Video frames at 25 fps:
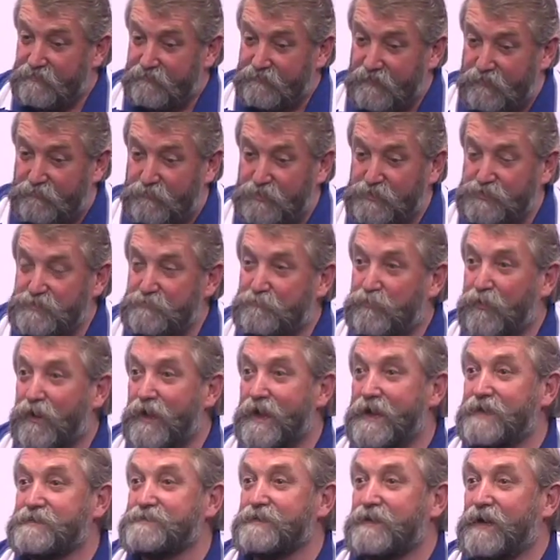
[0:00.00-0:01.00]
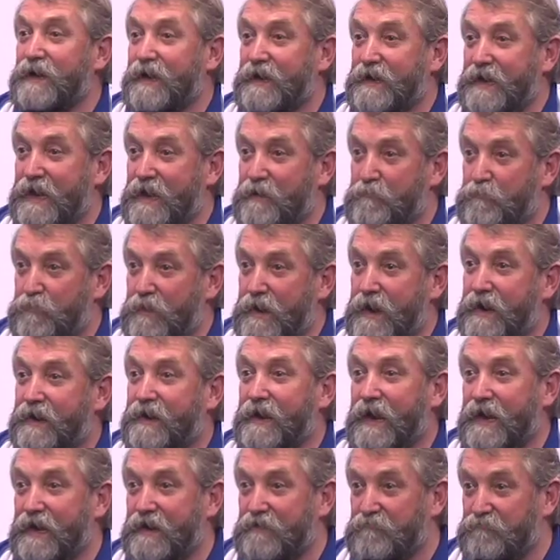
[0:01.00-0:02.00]
Their injured players are now back
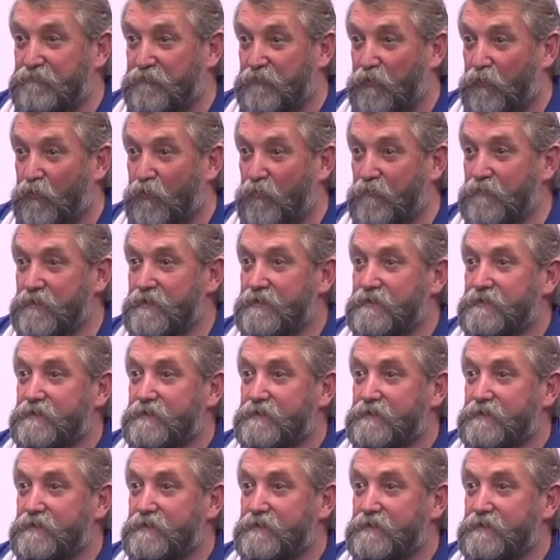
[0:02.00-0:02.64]
and in form.